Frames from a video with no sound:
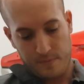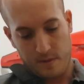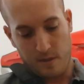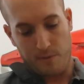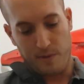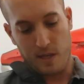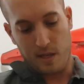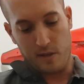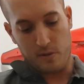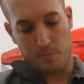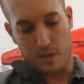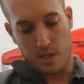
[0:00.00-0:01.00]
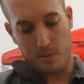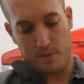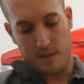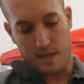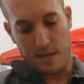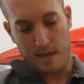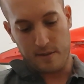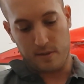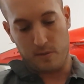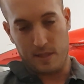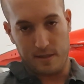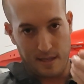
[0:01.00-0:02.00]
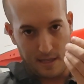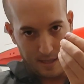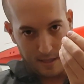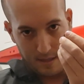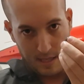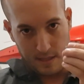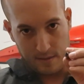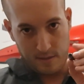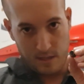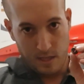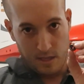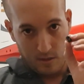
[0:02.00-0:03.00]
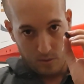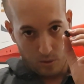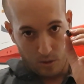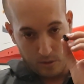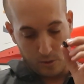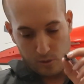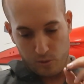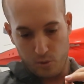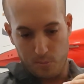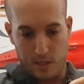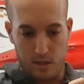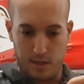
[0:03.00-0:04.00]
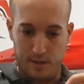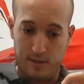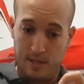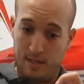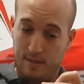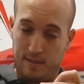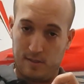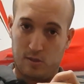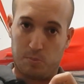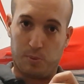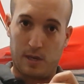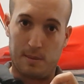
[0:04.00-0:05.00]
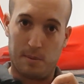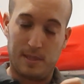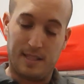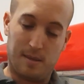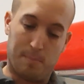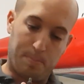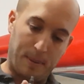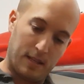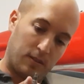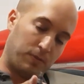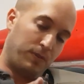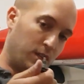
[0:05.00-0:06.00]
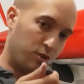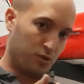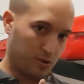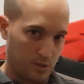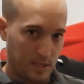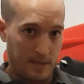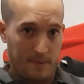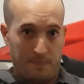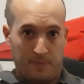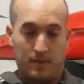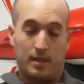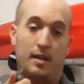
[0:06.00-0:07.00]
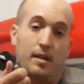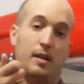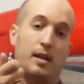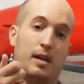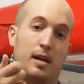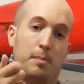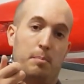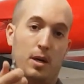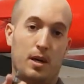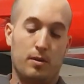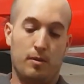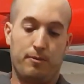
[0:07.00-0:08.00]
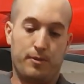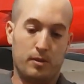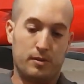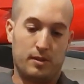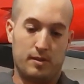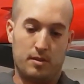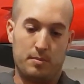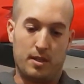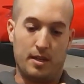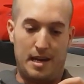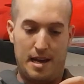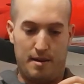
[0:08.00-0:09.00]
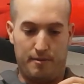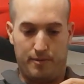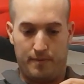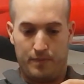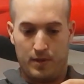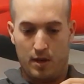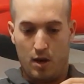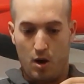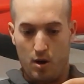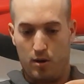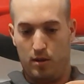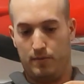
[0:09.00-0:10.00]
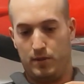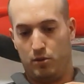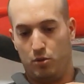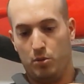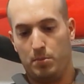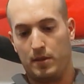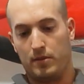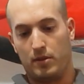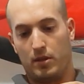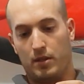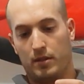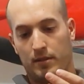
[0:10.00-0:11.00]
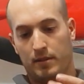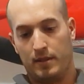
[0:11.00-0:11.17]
the fitting is barbed and has a retaining nut to hold your tubing on. This is probably the best feature that a model fuel system can have. All of the tubings are